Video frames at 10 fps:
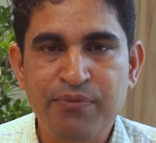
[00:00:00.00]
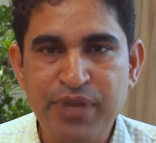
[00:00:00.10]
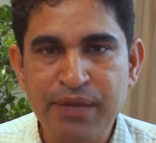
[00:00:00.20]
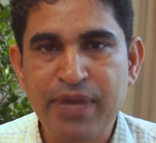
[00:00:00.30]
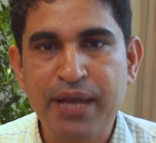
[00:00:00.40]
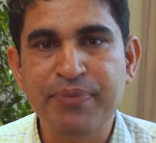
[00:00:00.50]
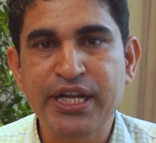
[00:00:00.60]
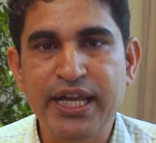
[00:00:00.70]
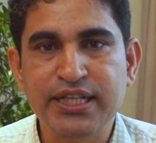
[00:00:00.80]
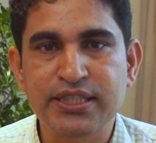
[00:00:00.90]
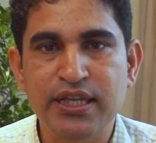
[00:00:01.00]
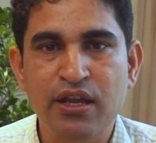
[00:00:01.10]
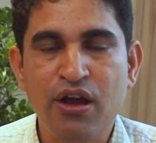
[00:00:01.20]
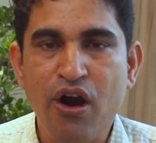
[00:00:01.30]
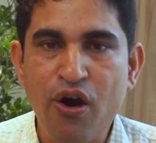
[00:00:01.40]
beam
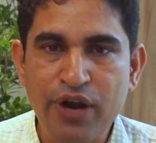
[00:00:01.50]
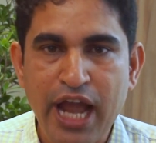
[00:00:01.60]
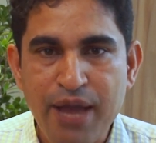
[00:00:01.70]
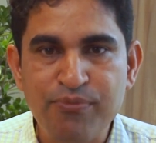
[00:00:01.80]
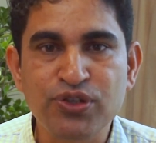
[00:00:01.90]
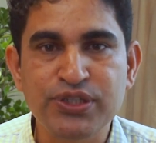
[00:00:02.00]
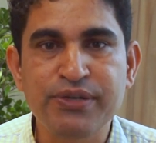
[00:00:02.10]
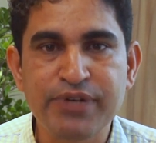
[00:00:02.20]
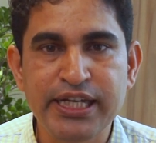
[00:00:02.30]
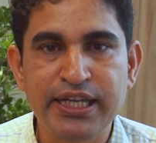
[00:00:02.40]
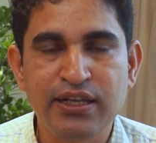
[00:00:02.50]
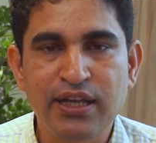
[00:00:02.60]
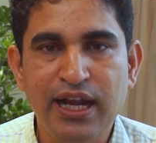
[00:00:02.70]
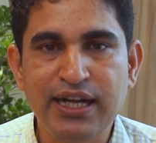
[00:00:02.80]
epitaxy or MOCVD,